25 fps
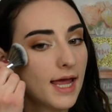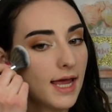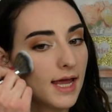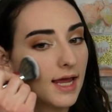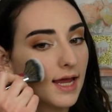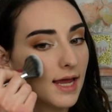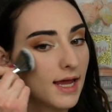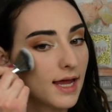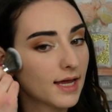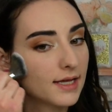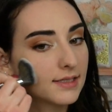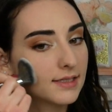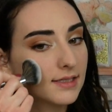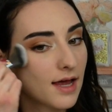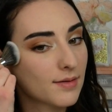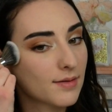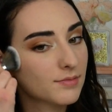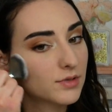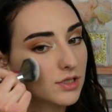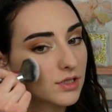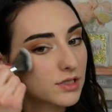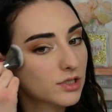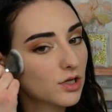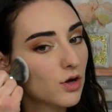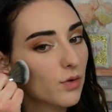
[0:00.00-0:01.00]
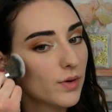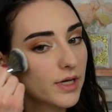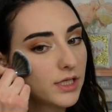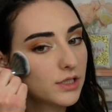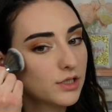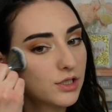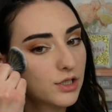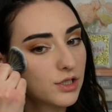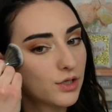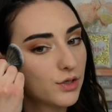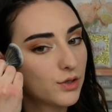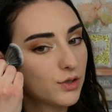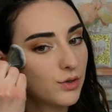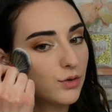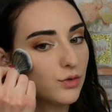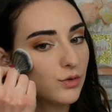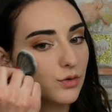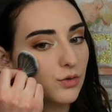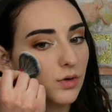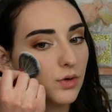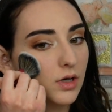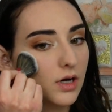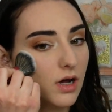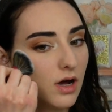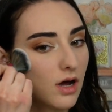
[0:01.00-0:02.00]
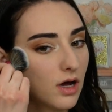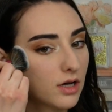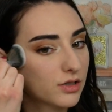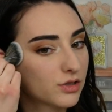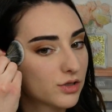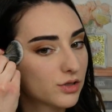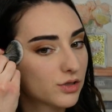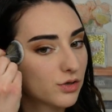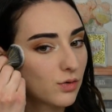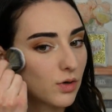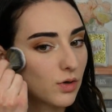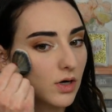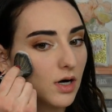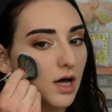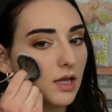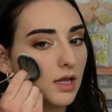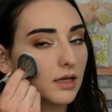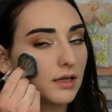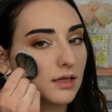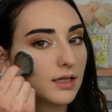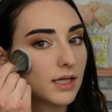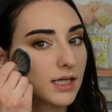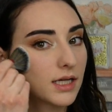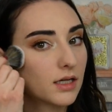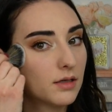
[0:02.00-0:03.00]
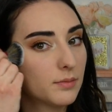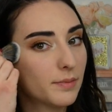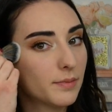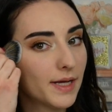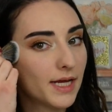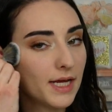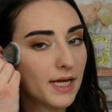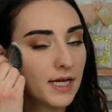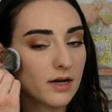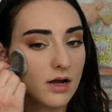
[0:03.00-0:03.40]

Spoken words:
And I'm just going to contour a little bit